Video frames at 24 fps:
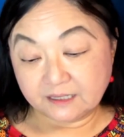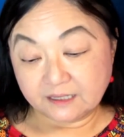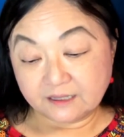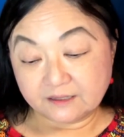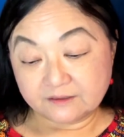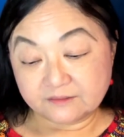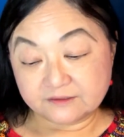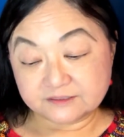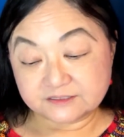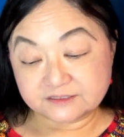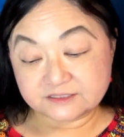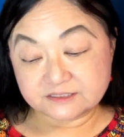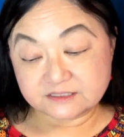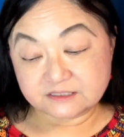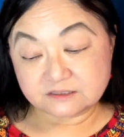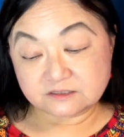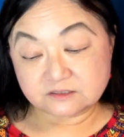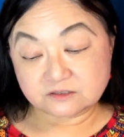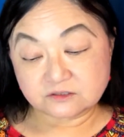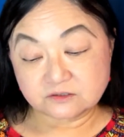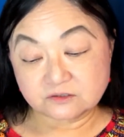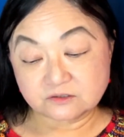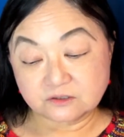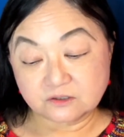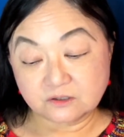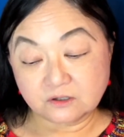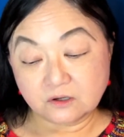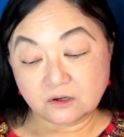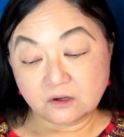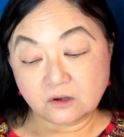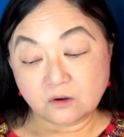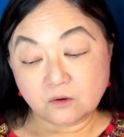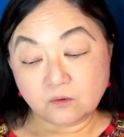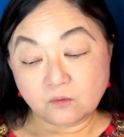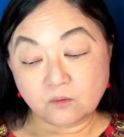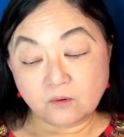the sister,
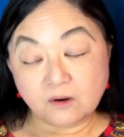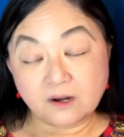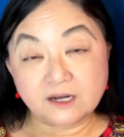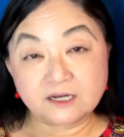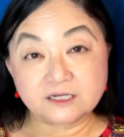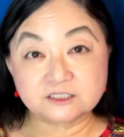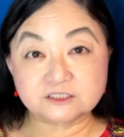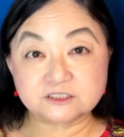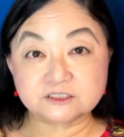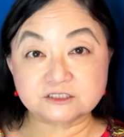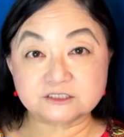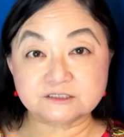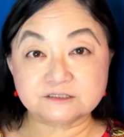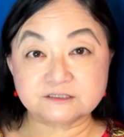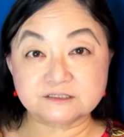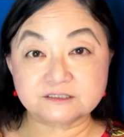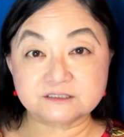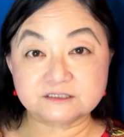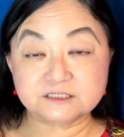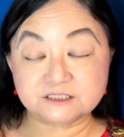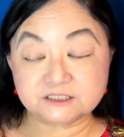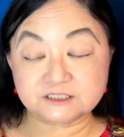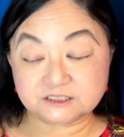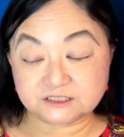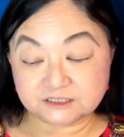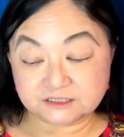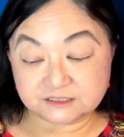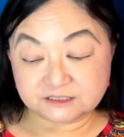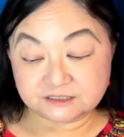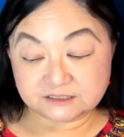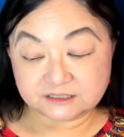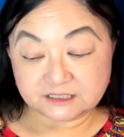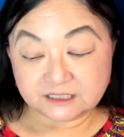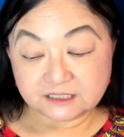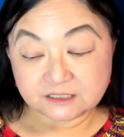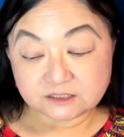washed the
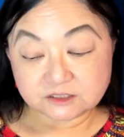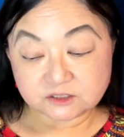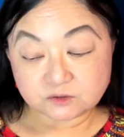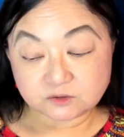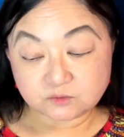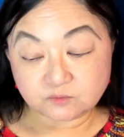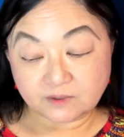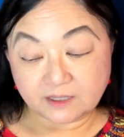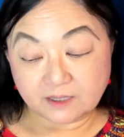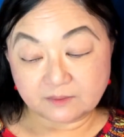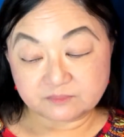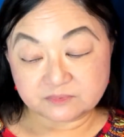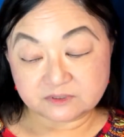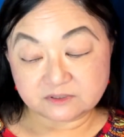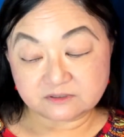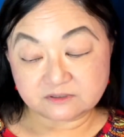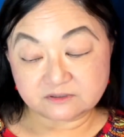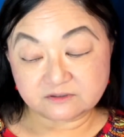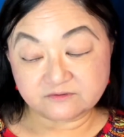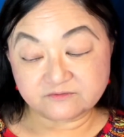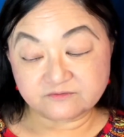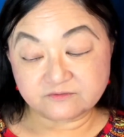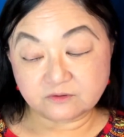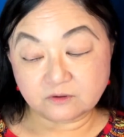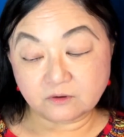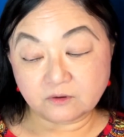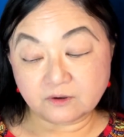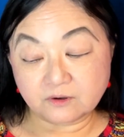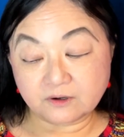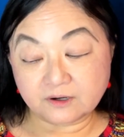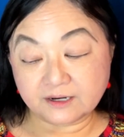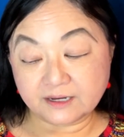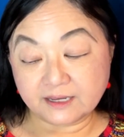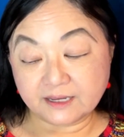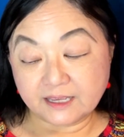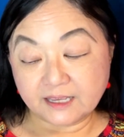dishes, swept the
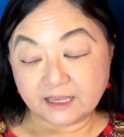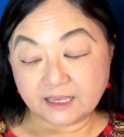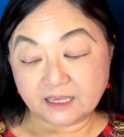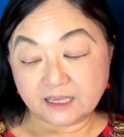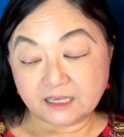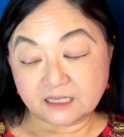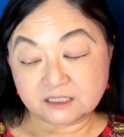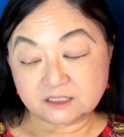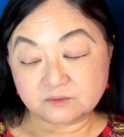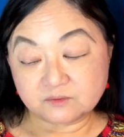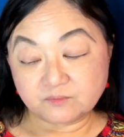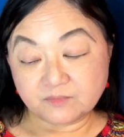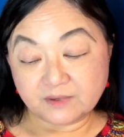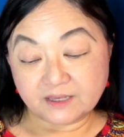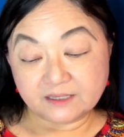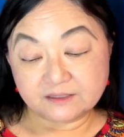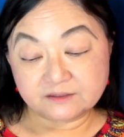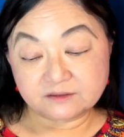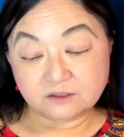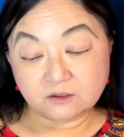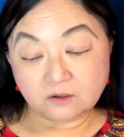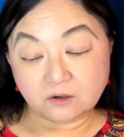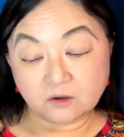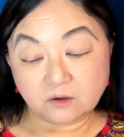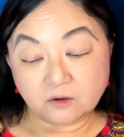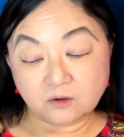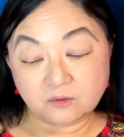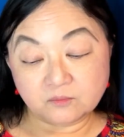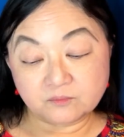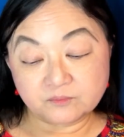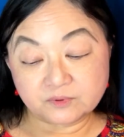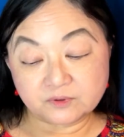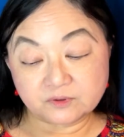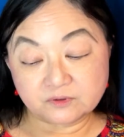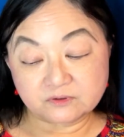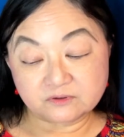floor, and made the home
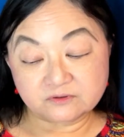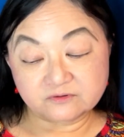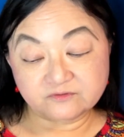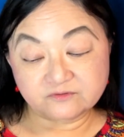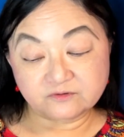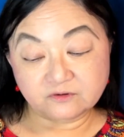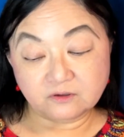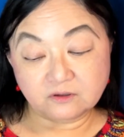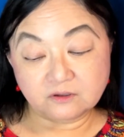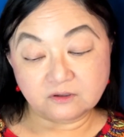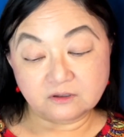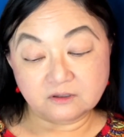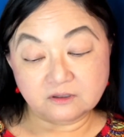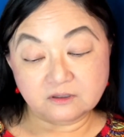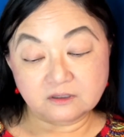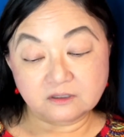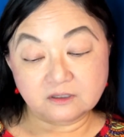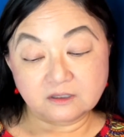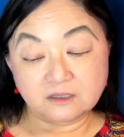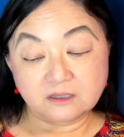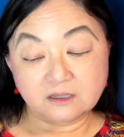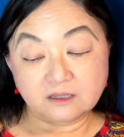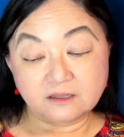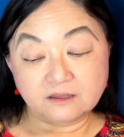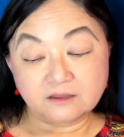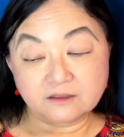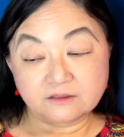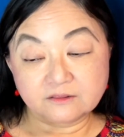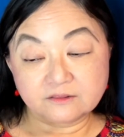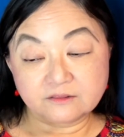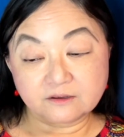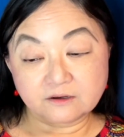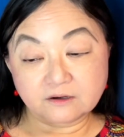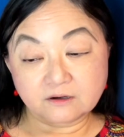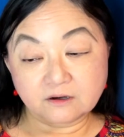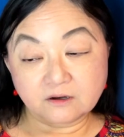beautiful.
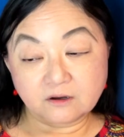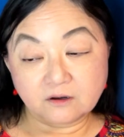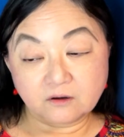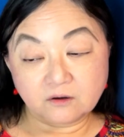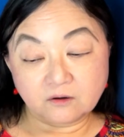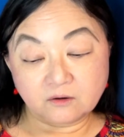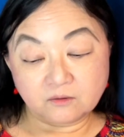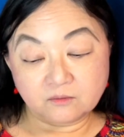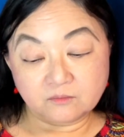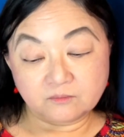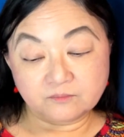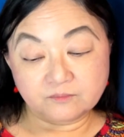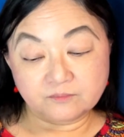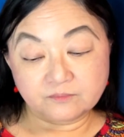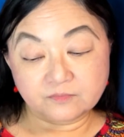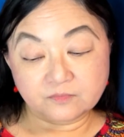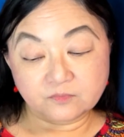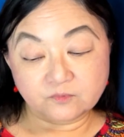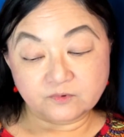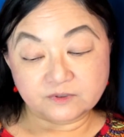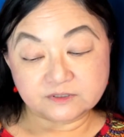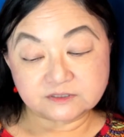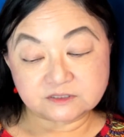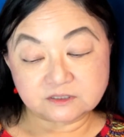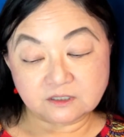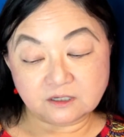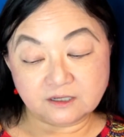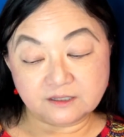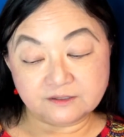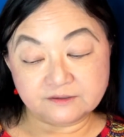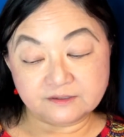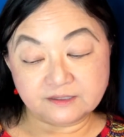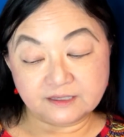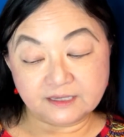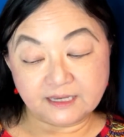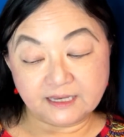Their home was on
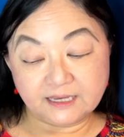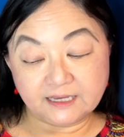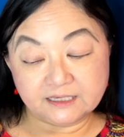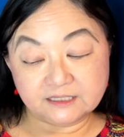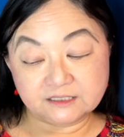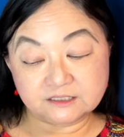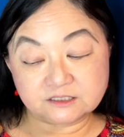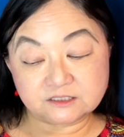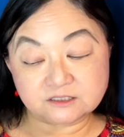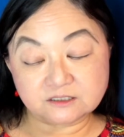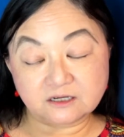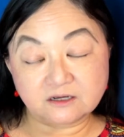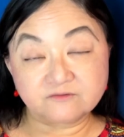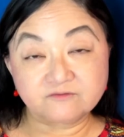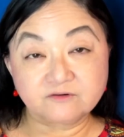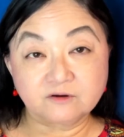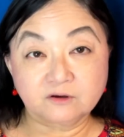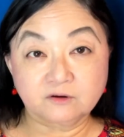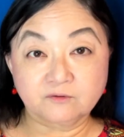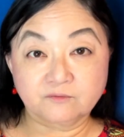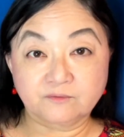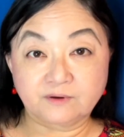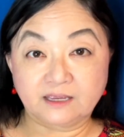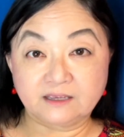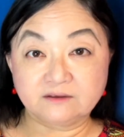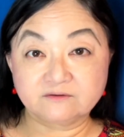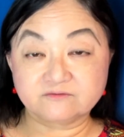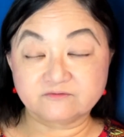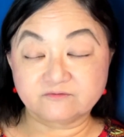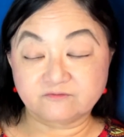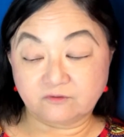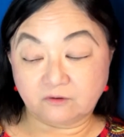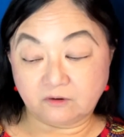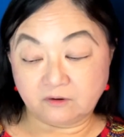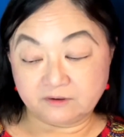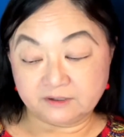the edge of a great
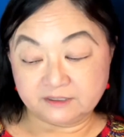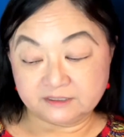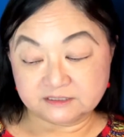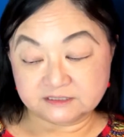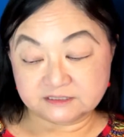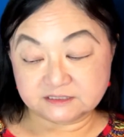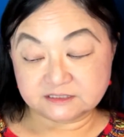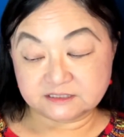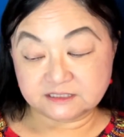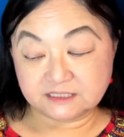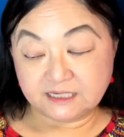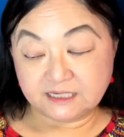forest,